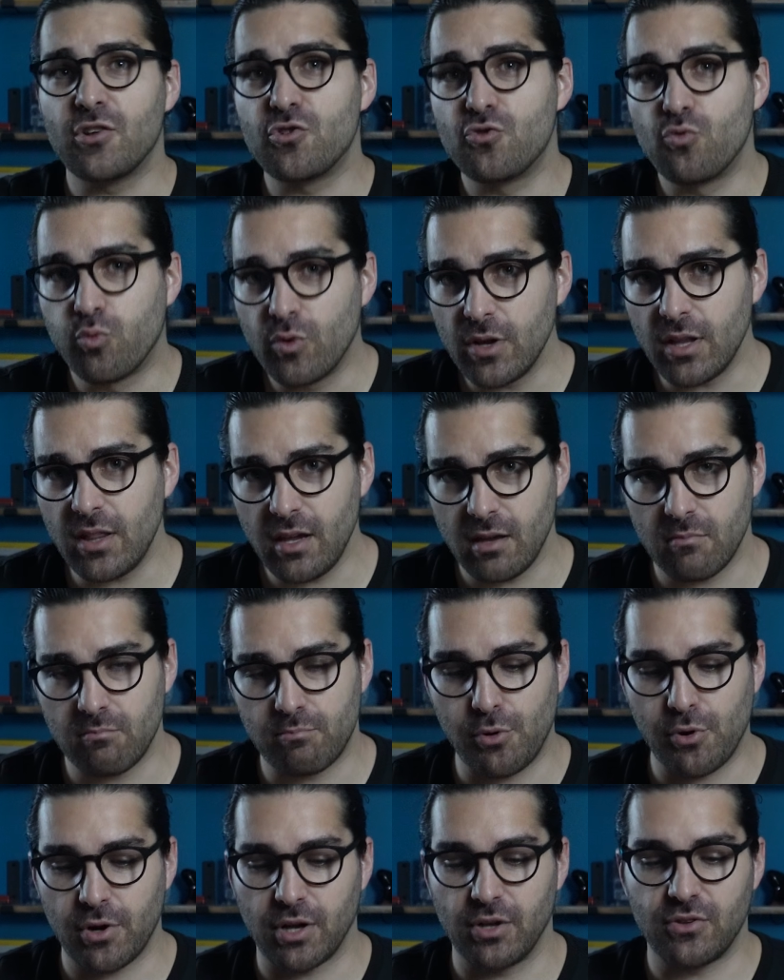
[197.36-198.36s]
It's really
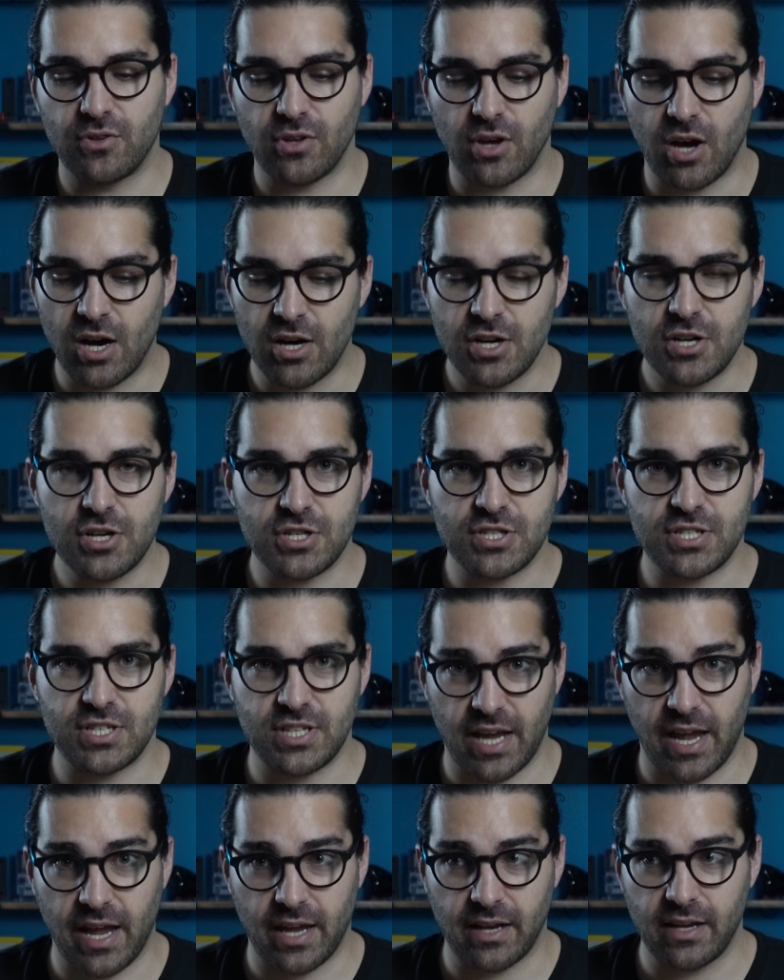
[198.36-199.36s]
important to
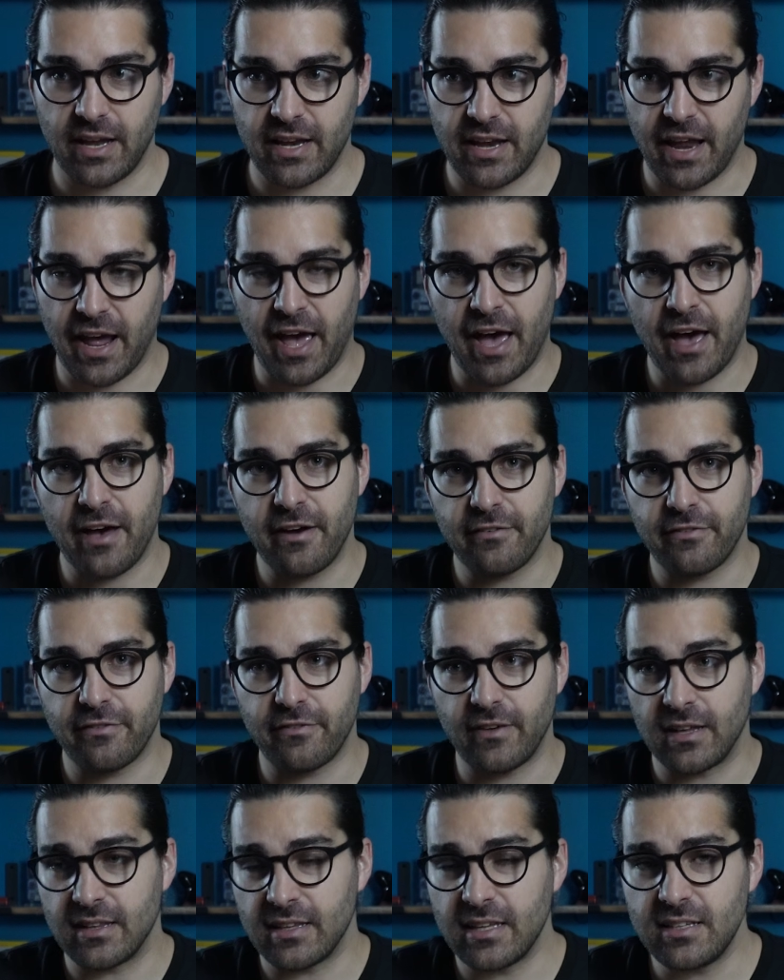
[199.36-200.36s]
understand and have
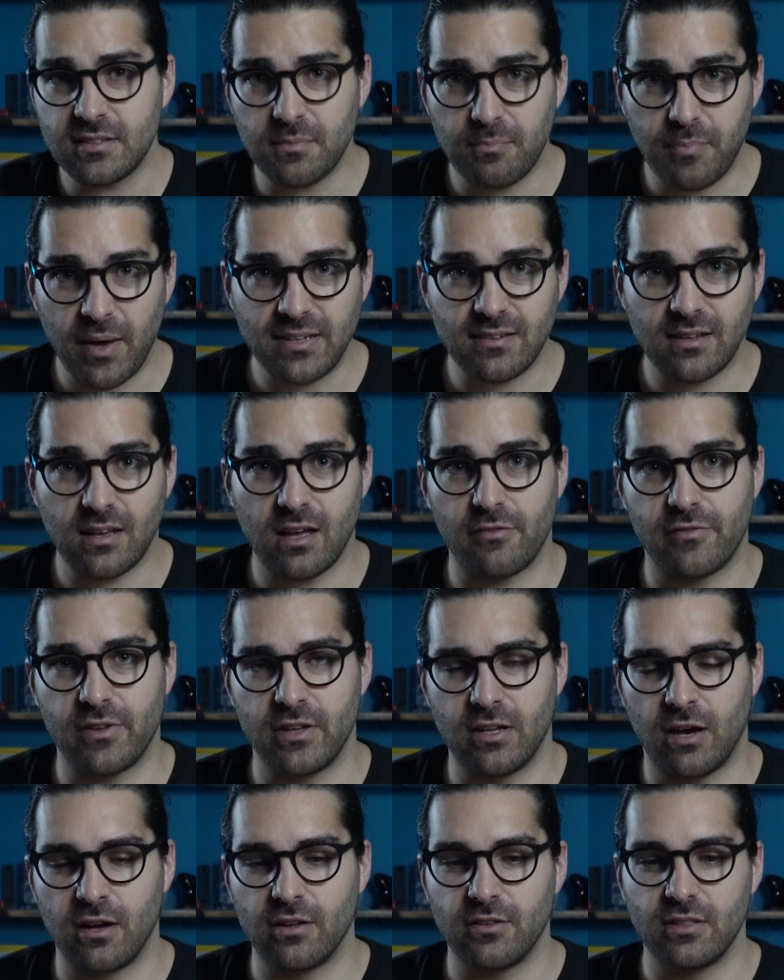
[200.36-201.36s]
at least a basic of
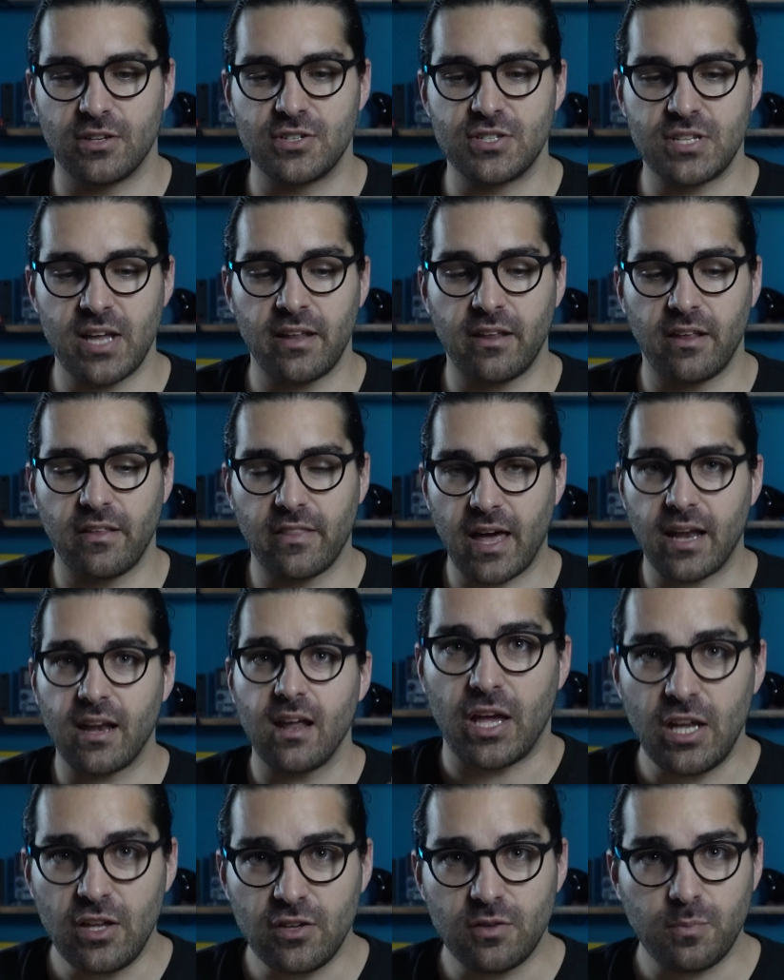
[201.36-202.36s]
an understanding that
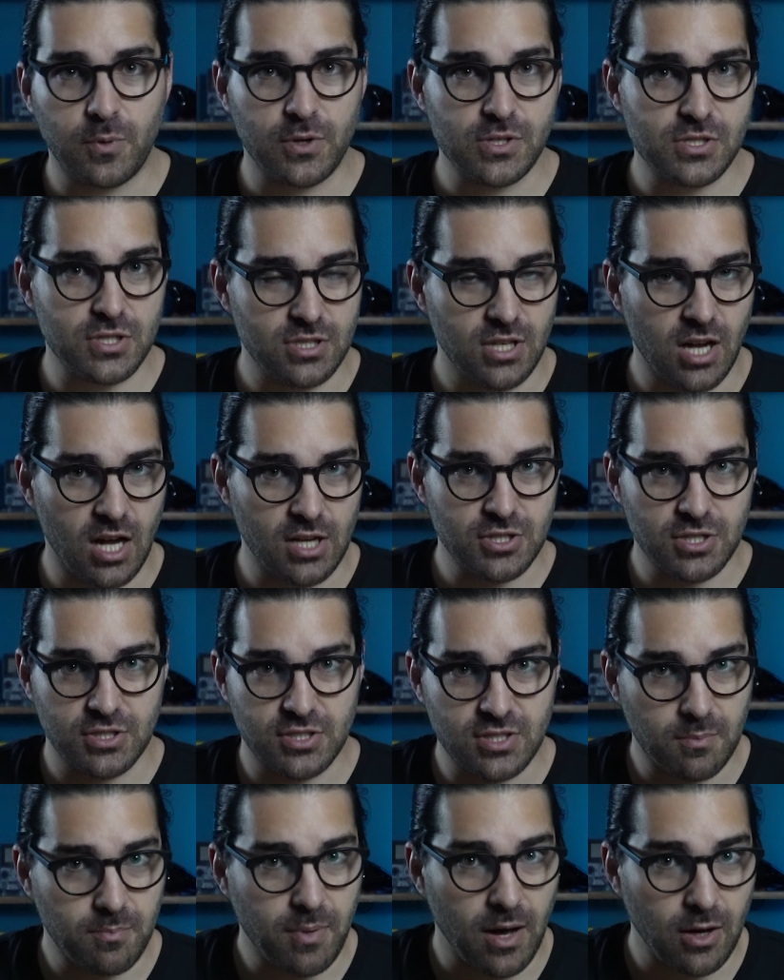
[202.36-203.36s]
esports is not
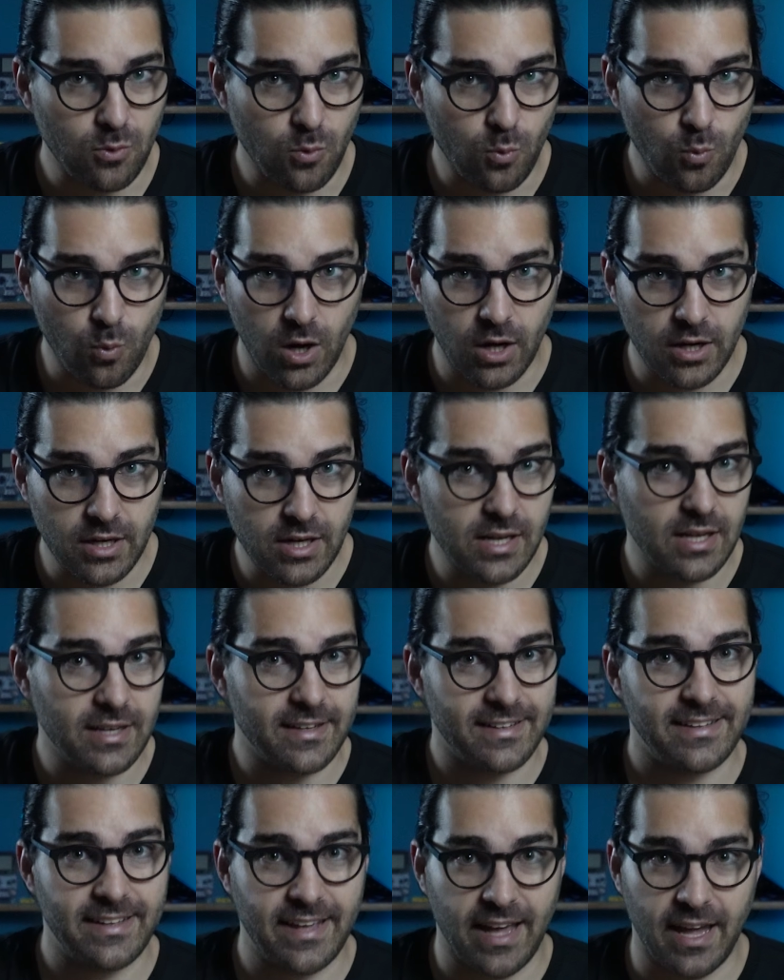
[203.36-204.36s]
just about one
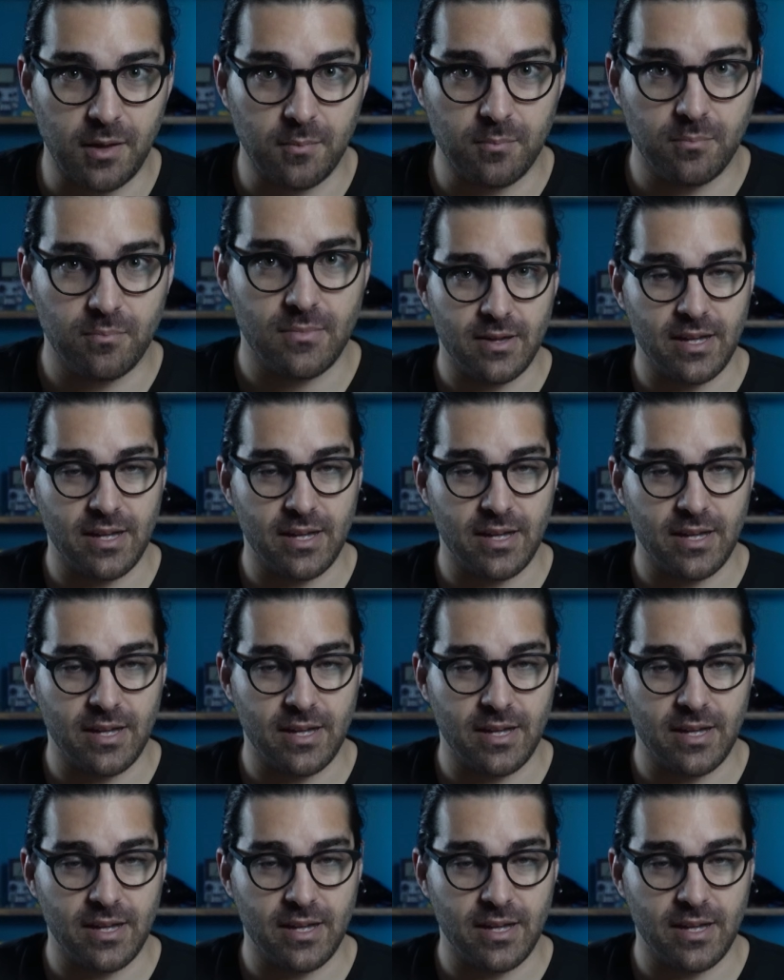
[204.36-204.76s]
game.